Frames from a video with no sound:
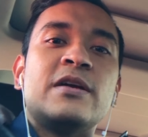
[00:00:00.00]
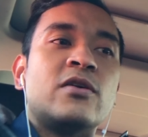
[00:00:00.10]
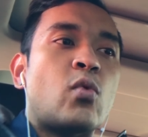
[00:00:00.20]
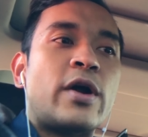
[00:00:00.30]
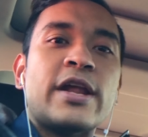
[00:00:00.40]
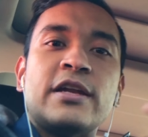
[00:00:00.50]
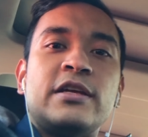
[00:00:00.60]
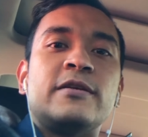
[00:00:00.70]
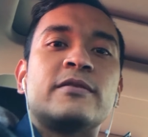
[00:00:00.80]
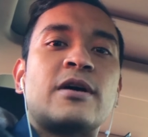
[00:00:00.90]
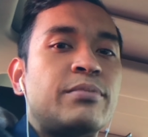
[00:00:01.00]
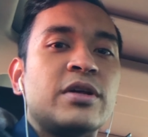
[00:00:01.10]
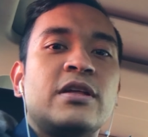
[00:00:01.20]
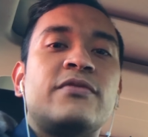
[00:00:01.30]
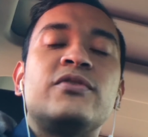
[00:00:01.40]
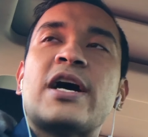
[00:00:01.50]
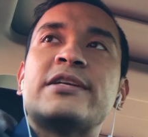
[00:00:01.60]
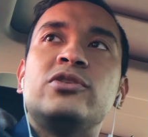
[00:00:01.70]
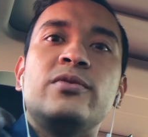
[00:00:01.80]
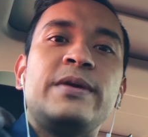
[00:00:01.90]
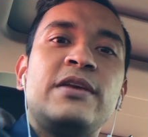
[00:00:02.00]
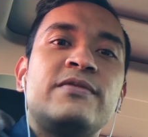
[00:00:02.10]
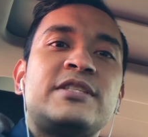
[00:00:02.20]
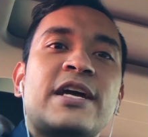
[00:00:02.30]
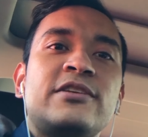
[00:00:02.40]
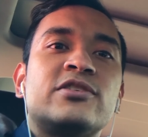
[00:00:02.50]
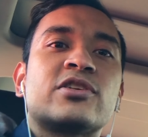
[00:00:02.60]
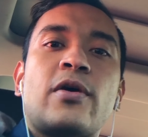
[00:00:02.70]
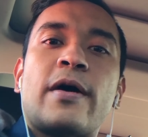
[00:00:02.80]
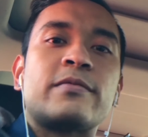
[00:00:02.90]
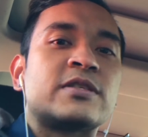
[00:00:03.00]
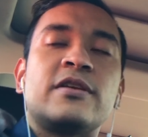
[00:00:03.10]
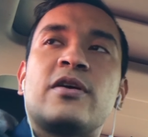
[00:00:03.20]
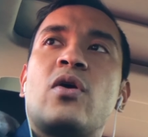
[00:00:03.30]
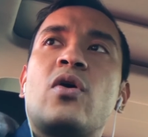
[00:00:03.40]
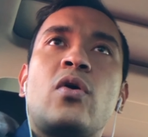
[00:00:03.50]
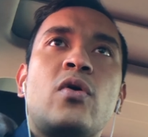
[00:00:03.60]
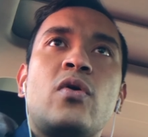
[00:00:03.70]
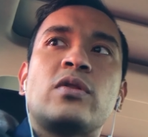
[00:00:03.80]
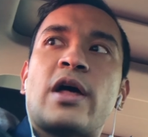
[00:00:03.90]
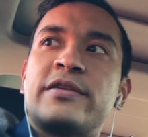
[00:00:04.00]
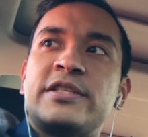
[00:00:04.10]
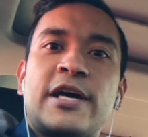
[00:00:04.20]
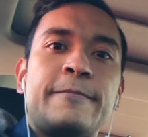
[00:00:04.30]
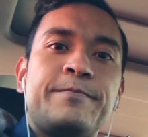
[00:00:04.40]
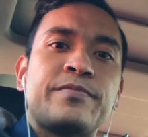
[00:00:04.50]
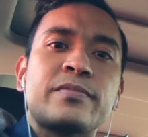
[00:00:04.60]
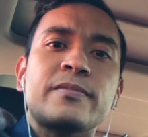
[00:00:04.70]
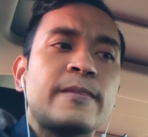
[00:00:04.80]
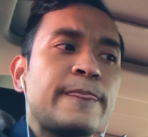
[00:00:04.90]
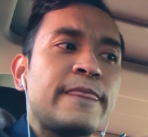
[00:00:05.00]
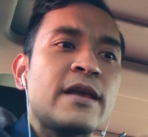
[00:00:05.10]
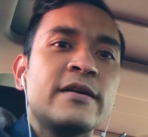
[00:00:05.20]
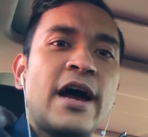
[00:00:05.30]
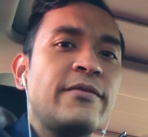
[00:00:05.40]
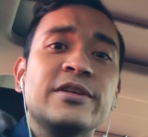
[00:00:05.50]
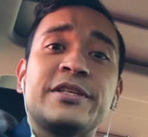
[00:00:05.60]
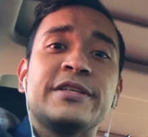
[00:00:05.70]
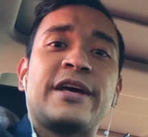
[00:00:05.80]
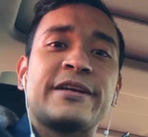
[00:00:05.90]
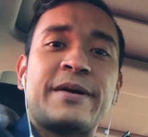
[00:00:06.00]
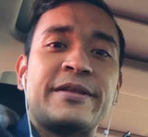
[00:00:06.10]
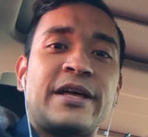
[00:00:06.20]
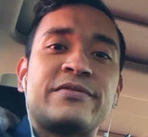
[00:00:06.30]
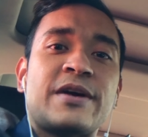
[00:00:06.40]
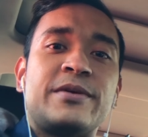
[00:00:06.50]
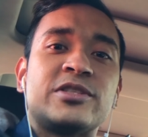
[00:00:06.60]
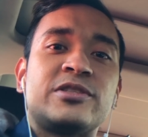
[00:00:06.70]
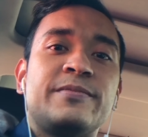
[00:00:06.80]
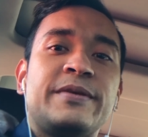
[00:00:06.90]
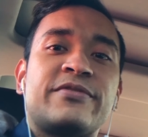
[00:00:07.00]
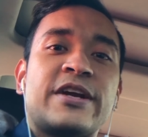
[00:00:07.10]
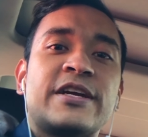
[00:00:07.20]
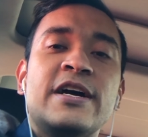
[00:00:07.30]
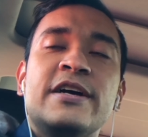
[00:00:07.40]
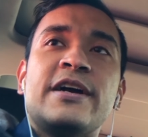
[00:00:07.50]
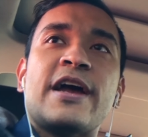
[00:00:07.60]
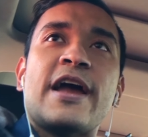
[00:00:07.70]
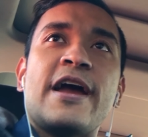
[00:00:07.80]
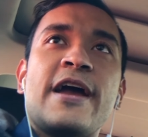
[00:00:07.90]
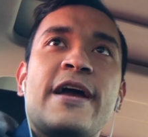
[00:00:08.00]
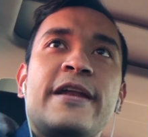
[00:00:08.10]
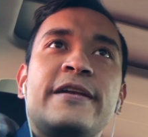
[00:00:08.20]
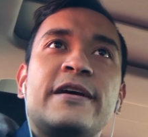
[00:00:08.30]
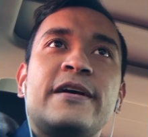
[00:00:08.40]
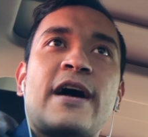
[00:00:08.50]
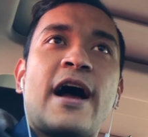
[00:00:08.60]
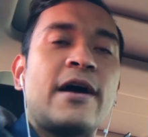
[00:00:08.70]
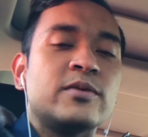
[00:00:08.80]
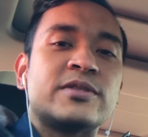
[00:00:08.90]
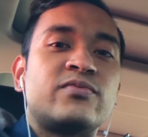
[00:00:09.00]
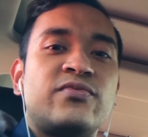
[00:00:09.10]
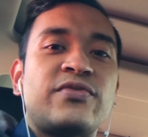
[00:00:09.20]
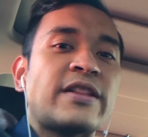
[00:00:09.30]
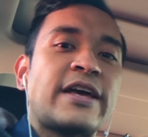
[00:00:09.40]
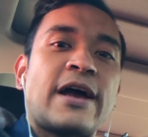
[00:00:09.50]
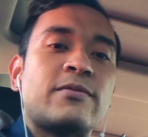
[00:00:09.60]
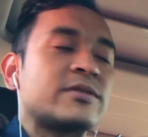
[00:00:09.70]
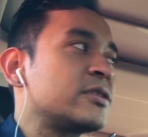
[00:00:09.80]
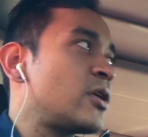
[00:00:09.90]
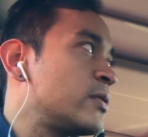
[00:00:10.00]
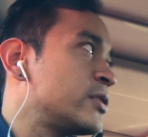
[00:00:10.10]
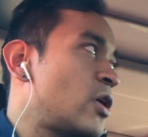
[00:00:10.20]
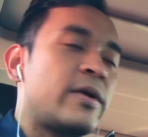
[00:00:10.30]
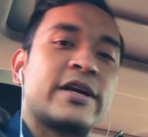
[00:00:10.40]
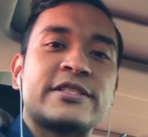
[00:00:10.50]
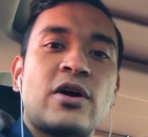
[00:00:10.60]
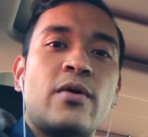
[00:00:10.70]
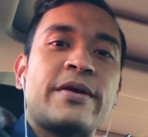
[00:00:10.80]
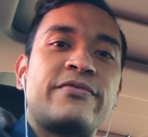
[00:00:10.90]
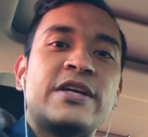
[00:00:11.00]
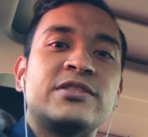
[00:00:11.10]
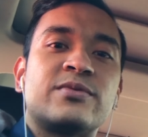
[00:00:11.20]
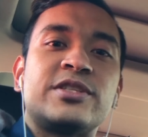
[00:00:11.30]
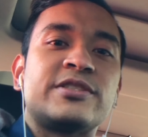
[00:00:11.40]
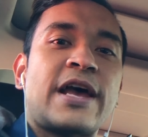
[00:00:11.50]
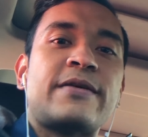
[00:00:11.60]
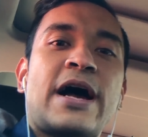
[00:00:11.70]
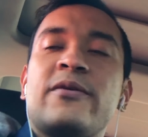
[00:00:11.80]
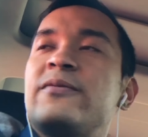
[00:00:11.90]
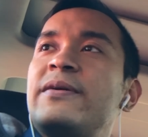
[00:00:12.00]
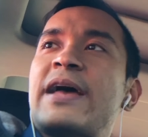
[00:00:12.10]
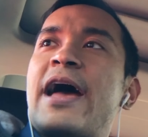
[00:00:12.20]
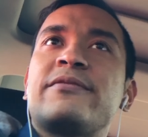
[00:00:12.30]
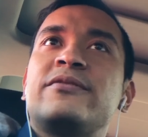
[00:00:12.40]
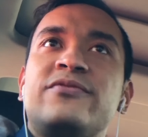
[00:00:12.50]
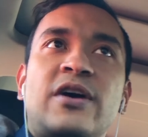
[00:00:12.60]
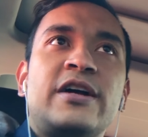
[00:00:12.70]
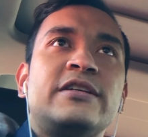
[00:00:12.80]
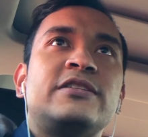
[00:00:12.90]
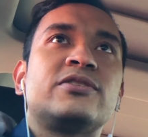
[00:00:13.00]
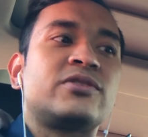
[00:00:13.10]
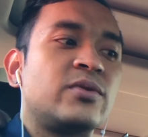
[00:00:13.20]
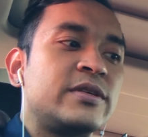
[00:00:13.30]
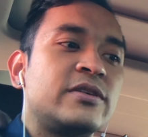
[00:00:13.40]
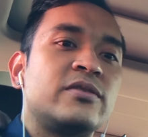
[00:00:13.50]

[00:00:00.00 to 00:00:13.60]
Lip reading: 180 completely. If you guys knew me even 10 years ago, I was in a whole lot of debt. I really didn't like my life that much, to be frank. And I felt like I wasn't going nowhere because all my friends were just out having fun and just doing